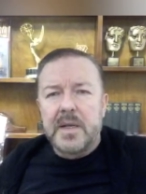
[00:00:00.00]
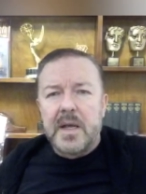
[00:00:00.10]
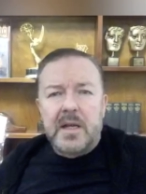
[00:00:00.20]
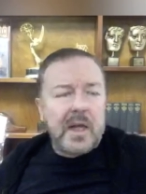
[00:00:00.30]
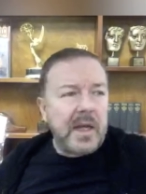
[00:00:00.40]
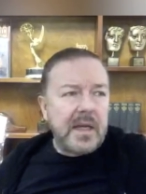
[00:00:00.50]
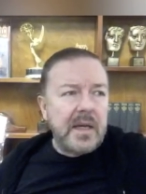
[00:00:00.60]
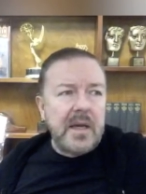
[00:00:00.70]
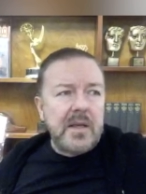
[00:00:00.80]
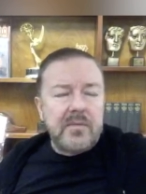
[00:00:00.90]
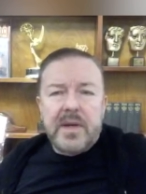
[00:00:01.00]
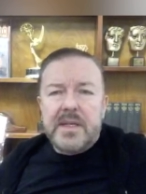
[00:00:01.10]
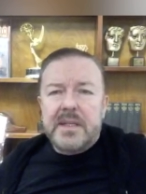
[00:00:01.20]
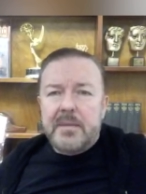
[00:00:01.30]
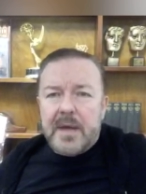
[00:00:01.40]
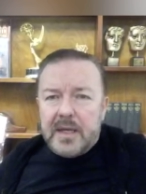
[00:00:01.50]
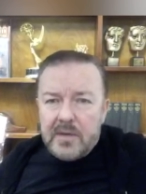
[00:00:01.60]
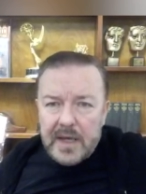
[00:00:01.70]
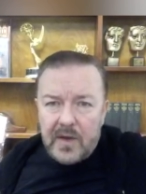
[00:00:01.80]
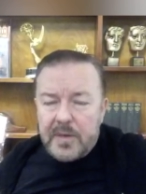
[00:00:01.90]
Like the reason they make you
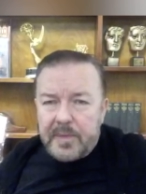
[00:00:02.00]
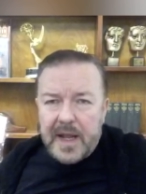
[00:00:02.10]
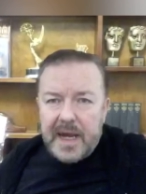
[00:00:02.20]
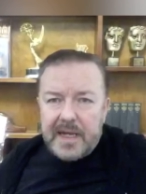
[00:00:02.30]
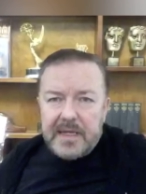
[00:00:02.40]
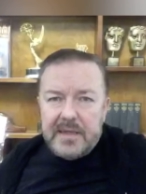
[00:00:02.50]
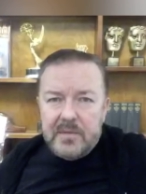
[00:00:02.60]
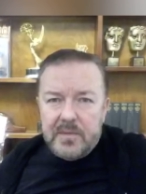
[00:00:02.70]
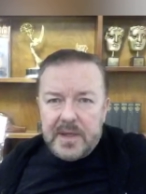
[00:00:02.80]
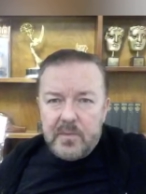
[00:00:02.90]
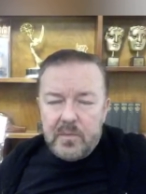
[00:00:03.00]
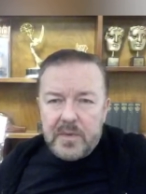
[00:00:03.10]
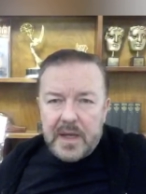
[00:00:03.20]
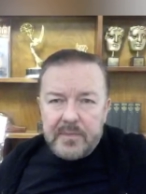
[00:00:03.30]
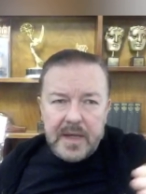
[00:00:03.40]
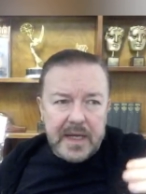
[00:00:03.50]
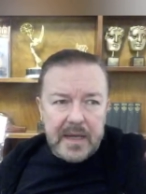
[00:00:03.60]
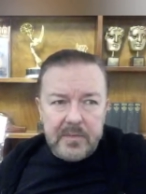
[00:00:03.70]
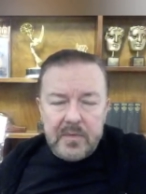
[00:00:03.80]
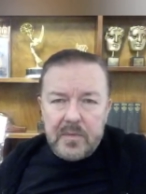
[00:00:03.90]
get on the plane they keep
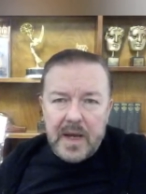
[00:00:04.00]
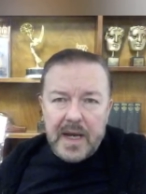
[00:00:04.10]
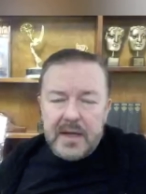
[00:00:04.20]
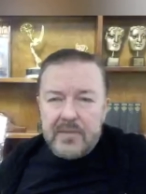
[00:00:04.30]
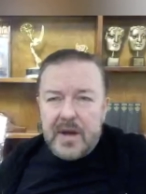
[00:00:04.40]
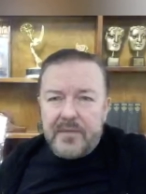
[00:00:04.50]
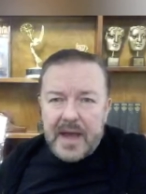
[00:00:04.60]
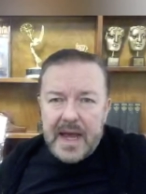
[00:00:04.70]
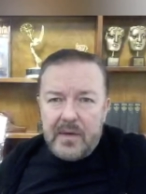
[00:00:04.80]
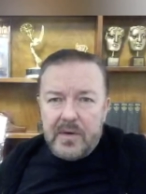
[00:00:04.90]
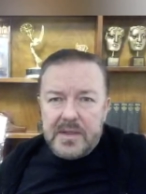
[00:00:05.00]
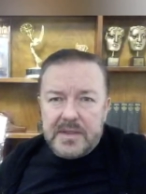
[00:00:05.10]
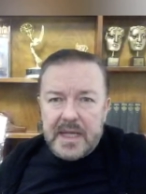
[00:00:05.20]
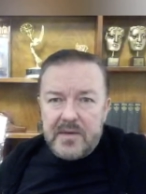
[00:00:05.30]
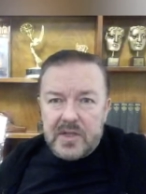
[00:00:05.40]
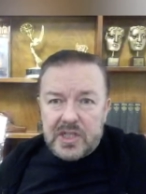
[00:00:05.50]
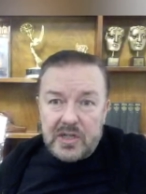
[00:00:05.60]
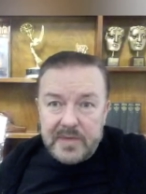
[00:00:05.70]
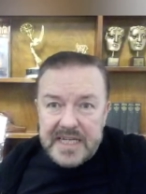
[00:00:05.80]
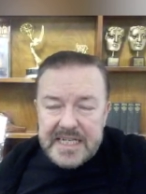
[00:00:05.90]
you hanging around for hours. Then you've got 2
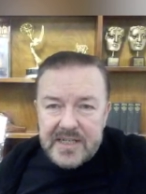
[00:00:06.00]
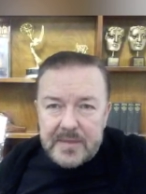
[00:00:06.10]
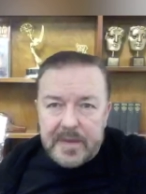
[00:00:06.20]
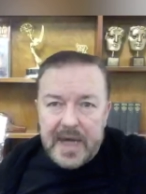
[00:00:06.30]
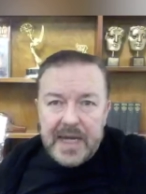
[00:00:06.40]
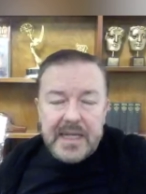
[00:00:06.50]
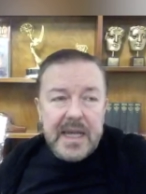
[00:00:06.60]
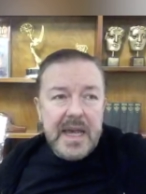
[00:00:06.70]
minutes to get on the plane.